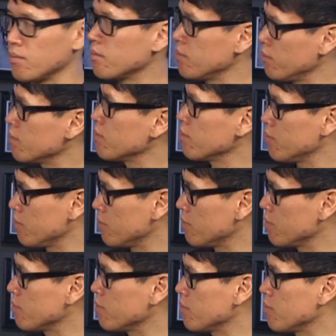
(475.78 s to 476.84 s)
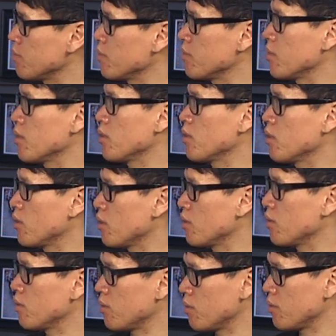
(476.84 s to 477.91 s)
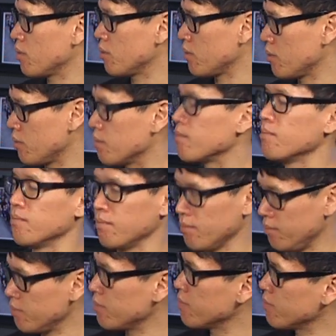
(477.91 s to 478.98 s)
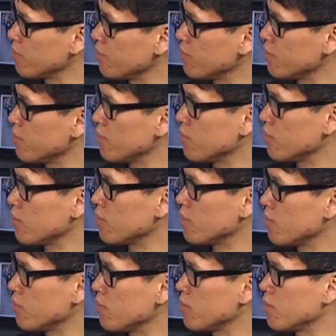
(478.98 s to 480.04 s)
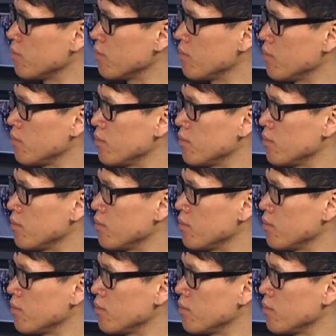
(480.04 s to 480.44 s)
[no speech]